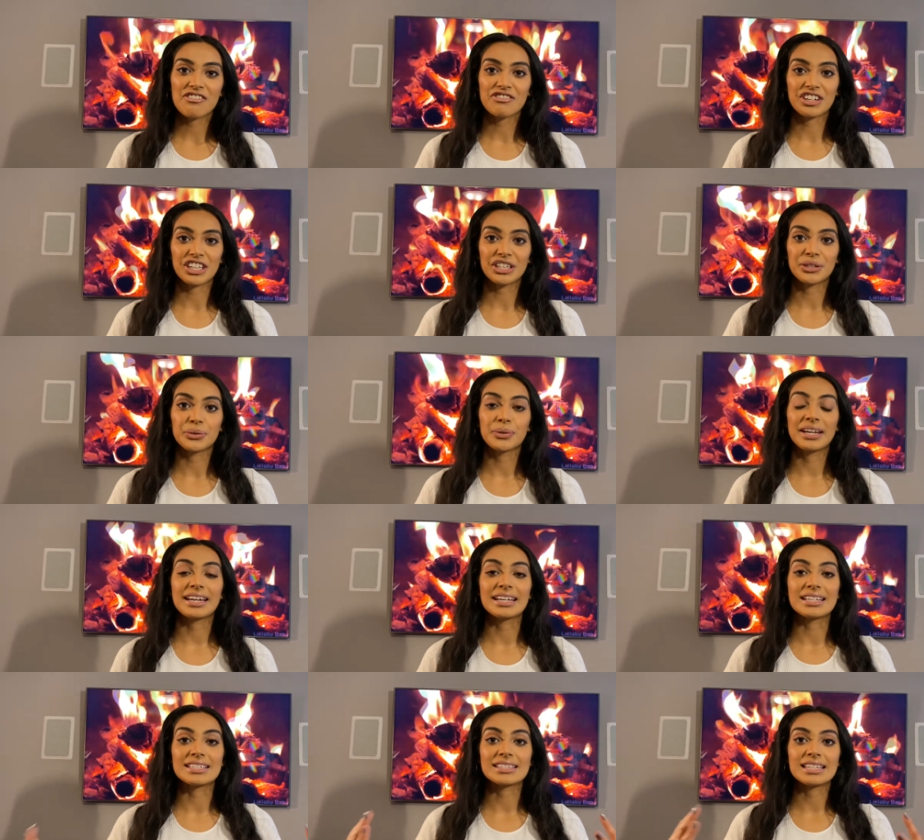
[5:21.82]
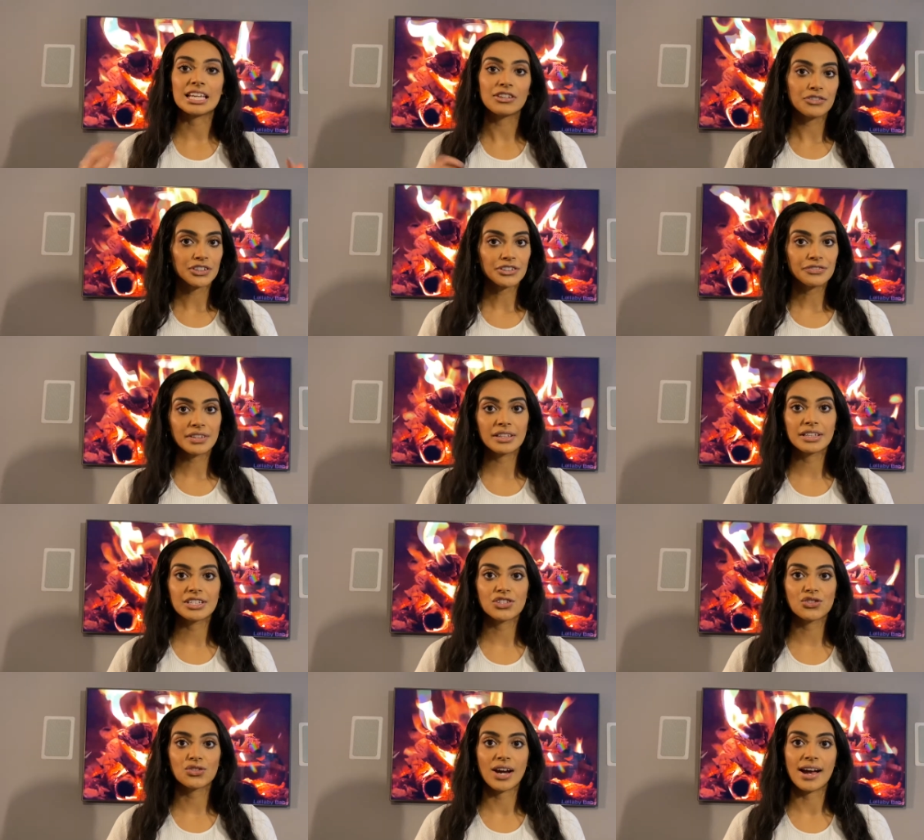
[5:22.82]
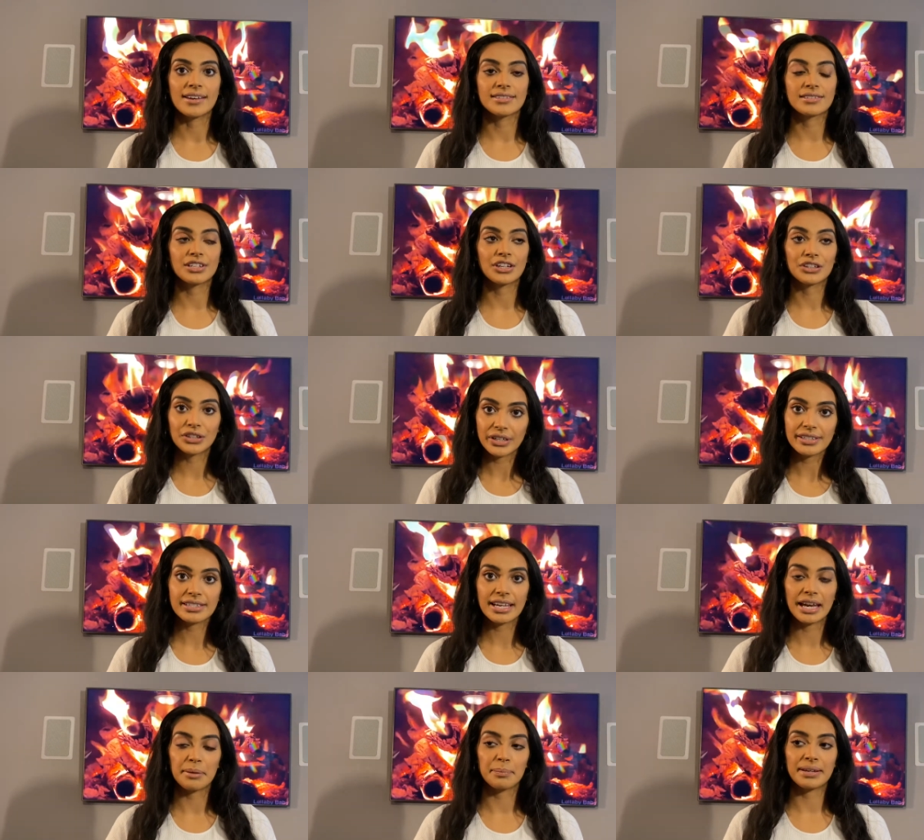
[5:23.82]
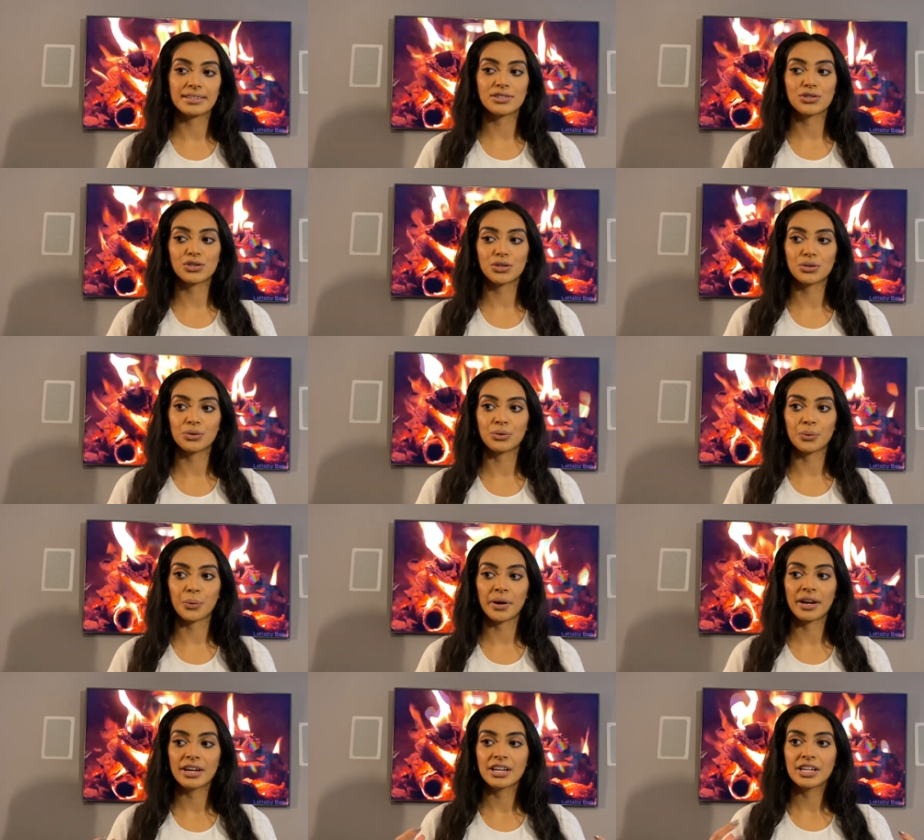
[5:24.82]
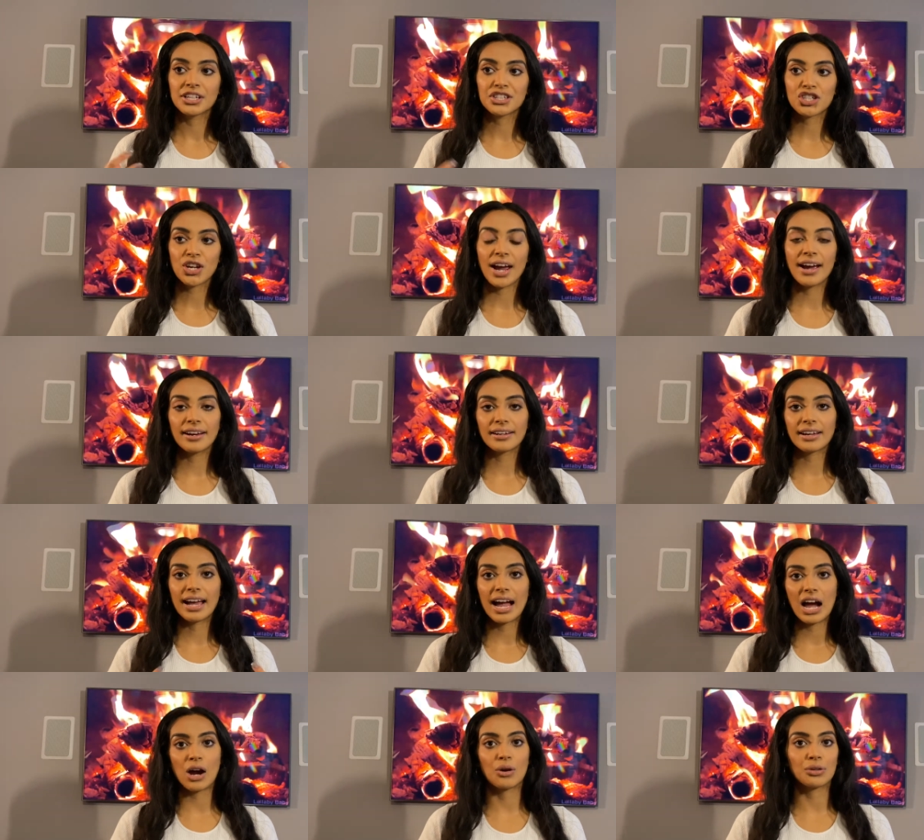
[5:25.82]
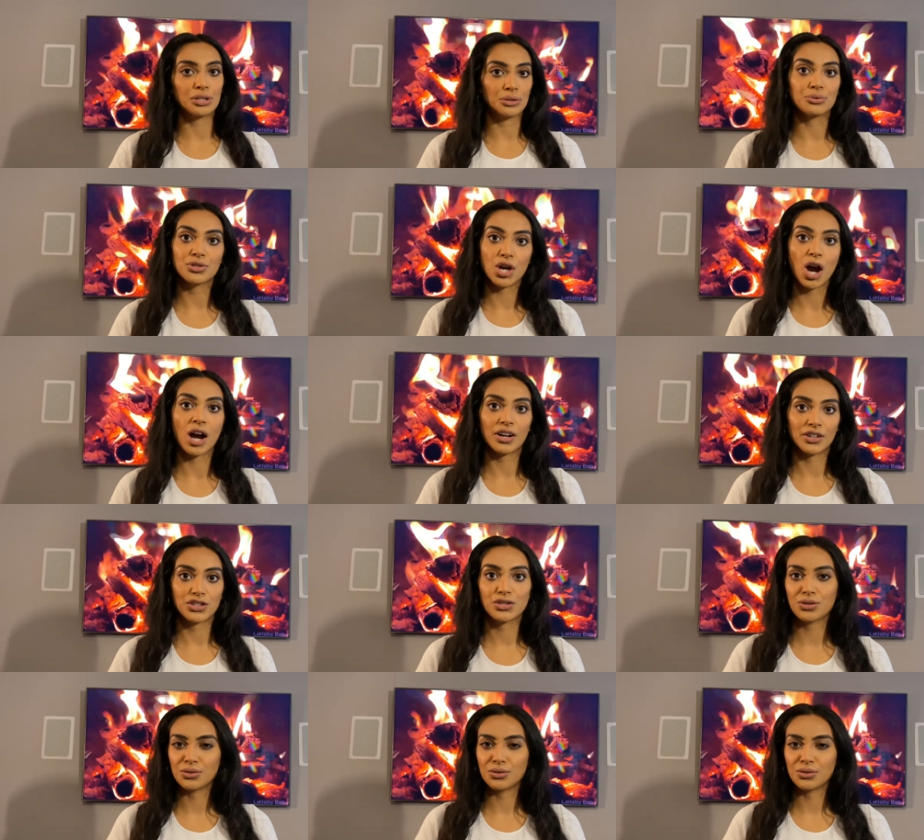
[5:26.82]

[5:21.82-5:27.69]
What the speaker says: for you is, if you're feeling stressed, a good tip is to check how you talk to